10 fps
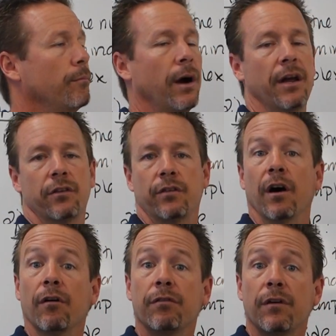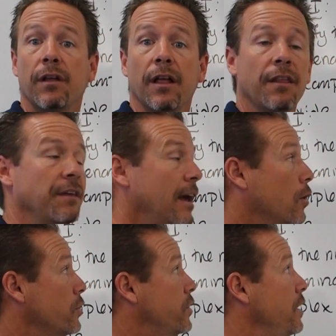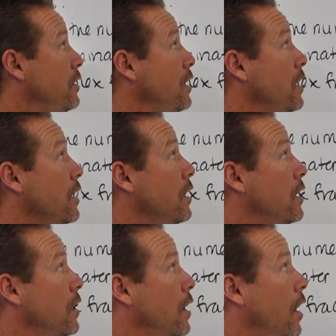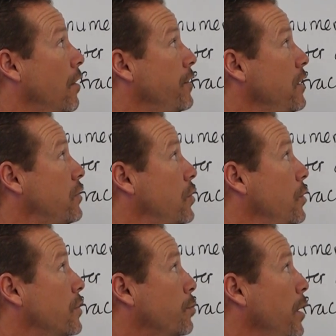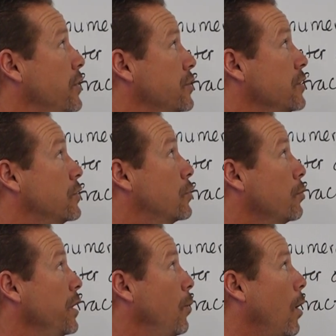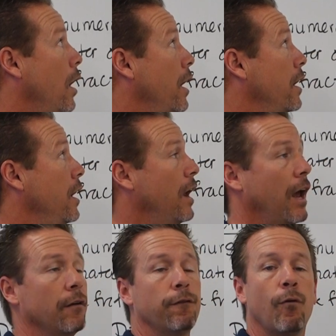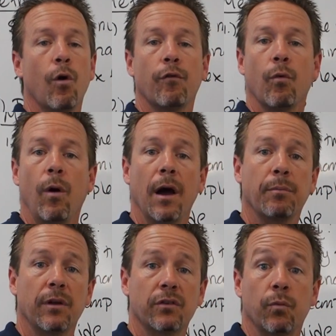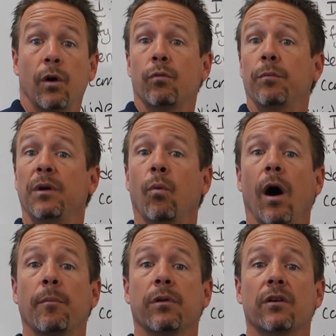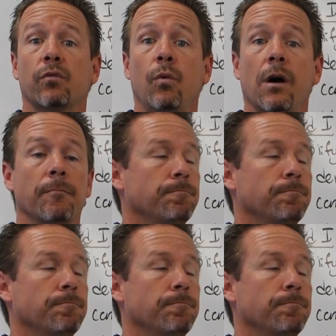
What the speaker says: by itself, the LCD of these two expressions, 3y and 4 over y plus 1, would be y plus 1.